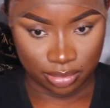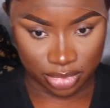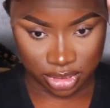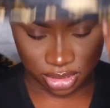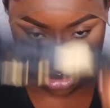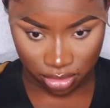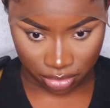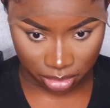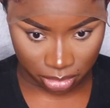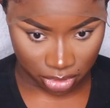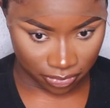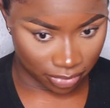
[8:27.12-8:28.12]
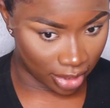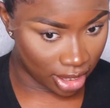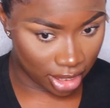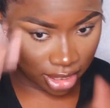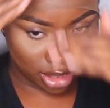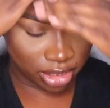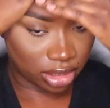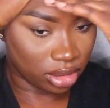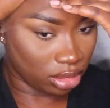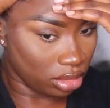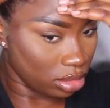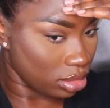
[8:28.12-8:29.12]
I'm just going to remove that.
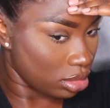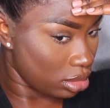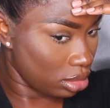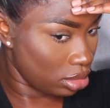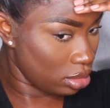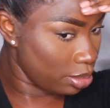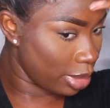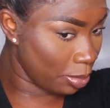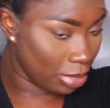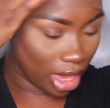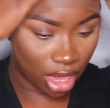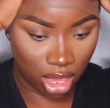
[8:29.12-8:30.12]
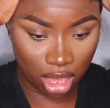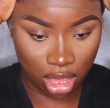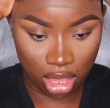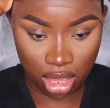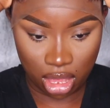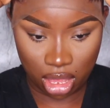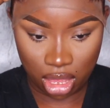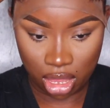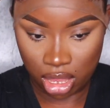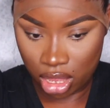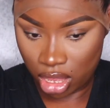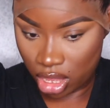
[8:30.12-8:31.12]
Oh, baby.
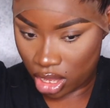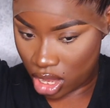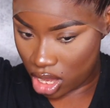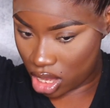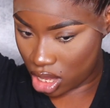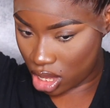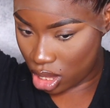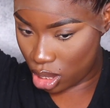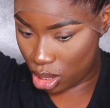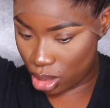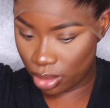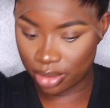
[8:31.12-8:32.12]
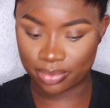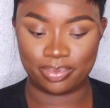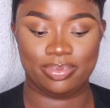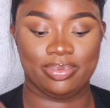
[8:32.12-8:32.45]
Oh.